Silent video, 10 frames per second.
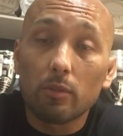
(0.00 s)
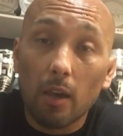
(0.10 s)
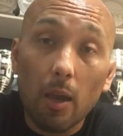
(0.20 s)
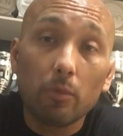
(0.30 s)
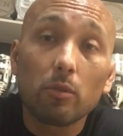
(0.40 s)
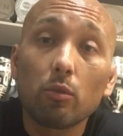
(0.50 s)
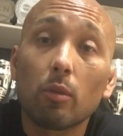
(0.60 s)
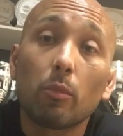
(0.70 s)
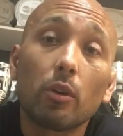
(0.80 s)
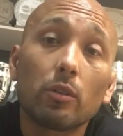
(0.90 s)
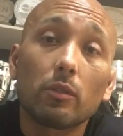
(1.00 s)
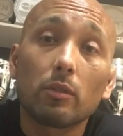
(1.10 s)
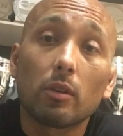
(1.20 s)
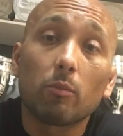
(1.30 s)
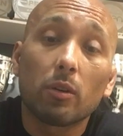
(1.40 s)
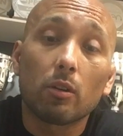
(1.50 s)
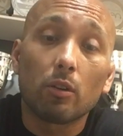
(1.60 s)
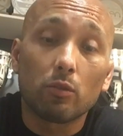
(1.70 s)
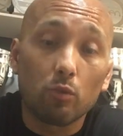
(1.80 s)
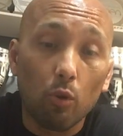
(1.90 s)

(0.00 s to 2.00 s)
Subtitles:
absolute emergency, because